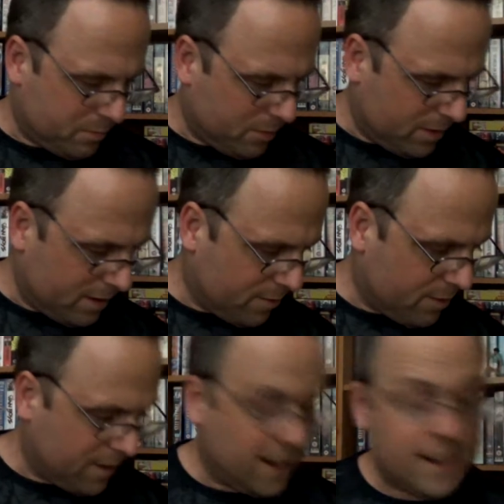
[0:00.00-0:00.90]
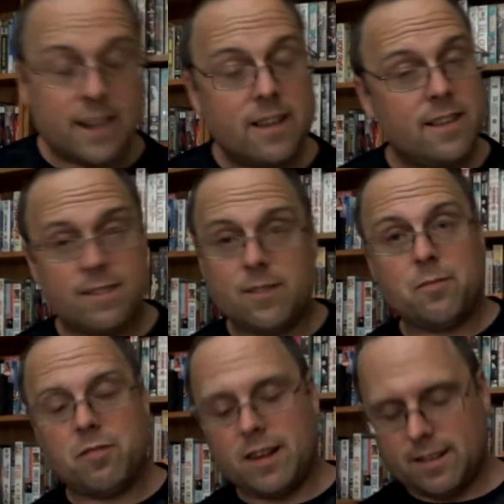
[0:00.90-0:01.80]
but I thought I'd get it. It's a good
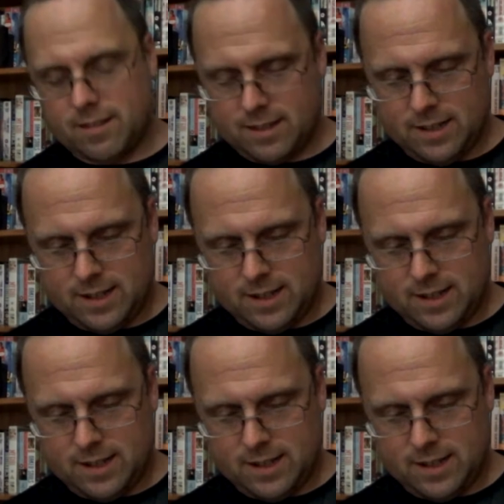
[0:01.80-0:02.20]
price.